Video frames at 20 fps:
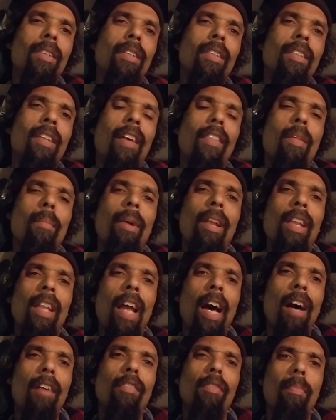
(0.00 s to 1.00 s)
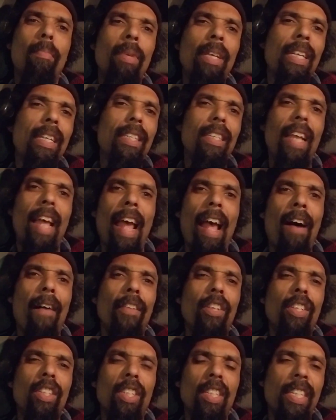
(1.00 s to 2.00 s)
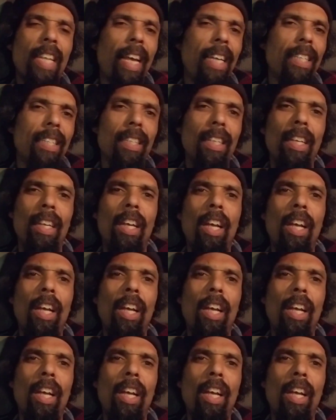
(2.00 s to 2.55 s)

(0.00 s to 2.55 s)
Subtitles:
Nothing but love, peace, health, success.